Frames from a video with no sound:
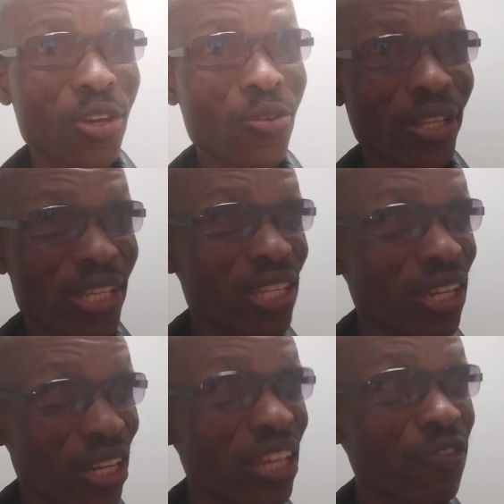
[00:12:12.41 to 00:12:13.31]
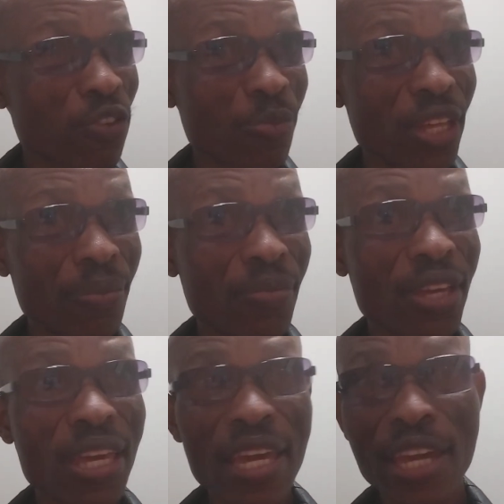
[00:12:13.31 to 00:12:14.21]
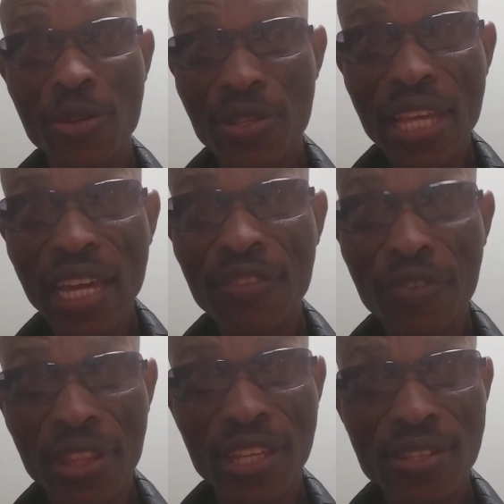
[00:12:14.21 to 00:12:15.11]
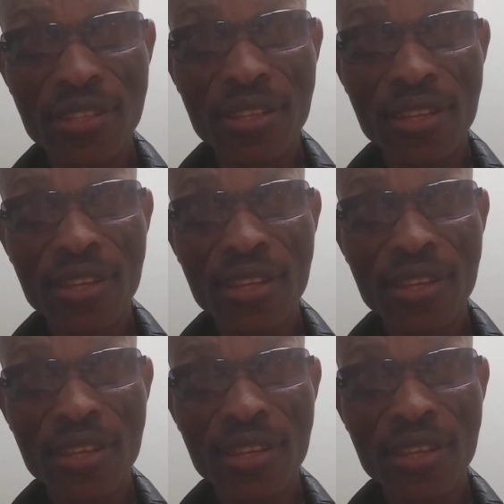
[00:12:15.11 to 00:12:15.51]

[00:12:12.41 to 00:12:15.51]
you are taking land from them and you signed for this.